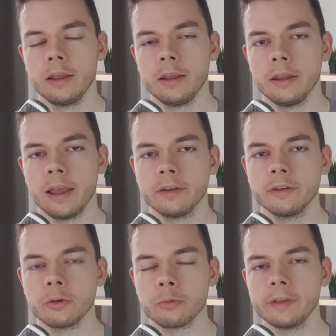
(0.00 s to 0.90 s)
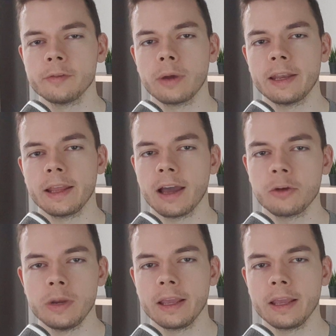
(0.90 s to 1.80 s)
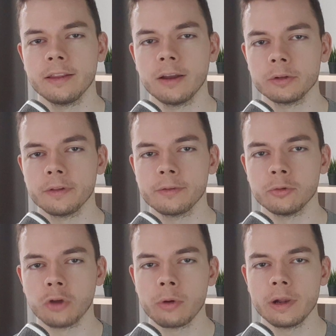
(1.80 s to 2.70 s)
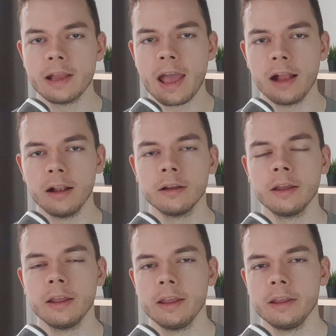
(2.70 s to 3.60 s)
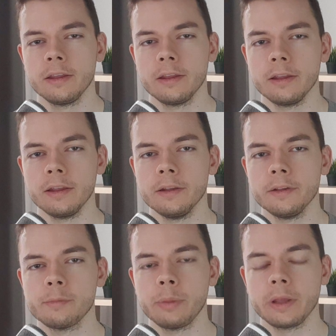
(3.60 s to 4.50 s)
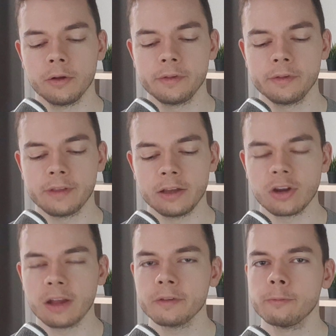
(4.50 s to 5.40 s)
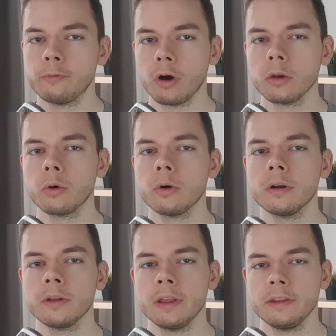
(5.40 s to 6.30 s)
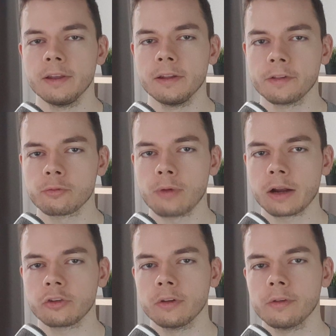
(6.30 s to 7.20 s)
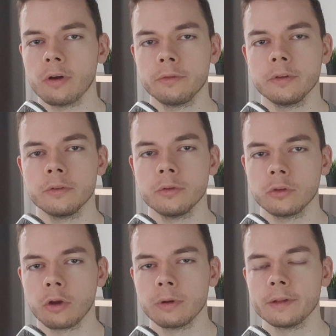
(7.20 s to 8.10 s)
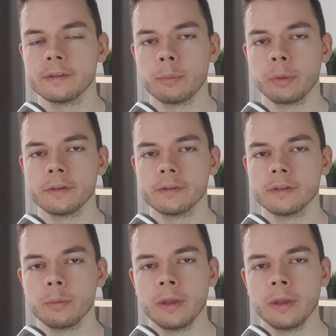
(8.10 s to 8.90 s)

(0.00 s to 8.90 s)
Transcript: and the reason why they can't really get out this tutorial hell is because they just follow the instructions of the tutorial step by step